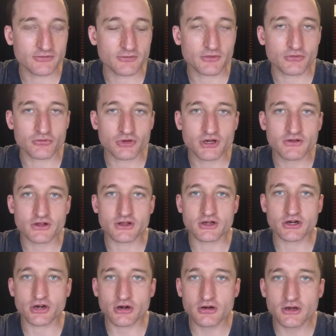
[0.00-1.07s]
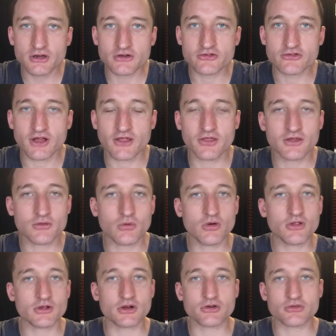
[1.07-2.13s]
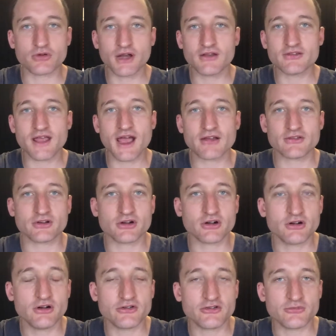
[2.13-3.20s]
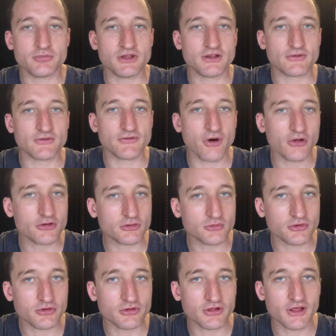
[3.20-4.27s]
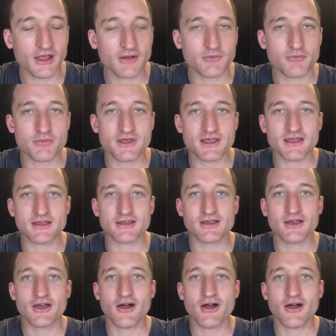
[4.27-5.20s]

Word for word: But really, courage, I think one of the greatest acts of courage is being vulnerable and being